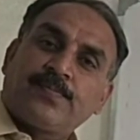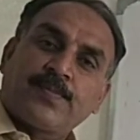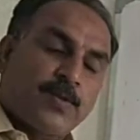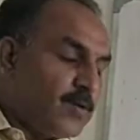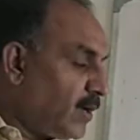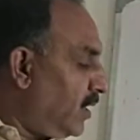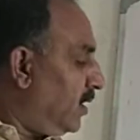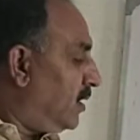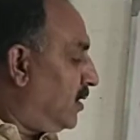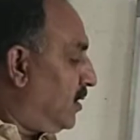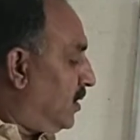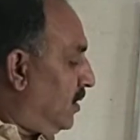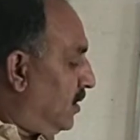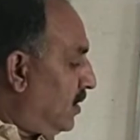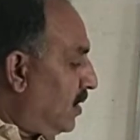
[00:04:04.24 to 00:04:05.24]
Okay?
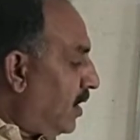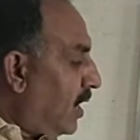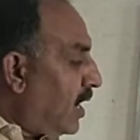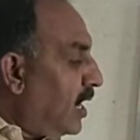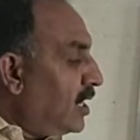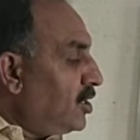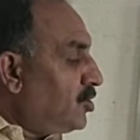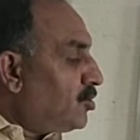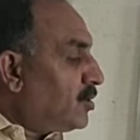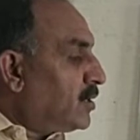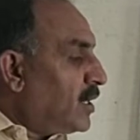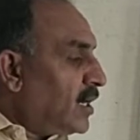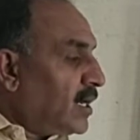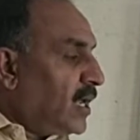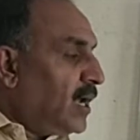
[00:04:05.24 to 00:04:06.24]
I should
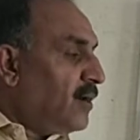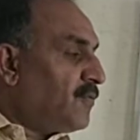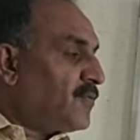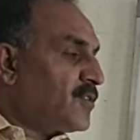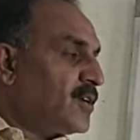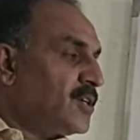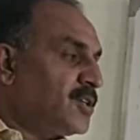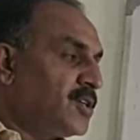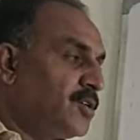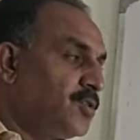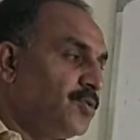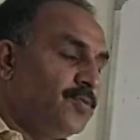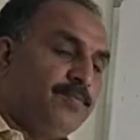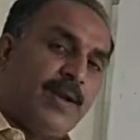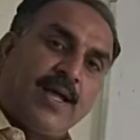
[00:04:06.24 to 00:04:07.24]
not have trusted
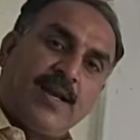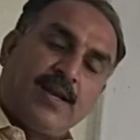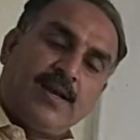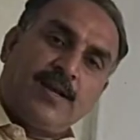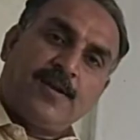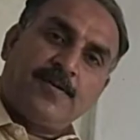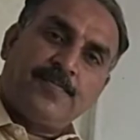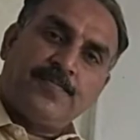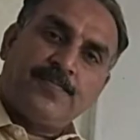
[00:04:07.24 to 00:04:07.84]
you blindly.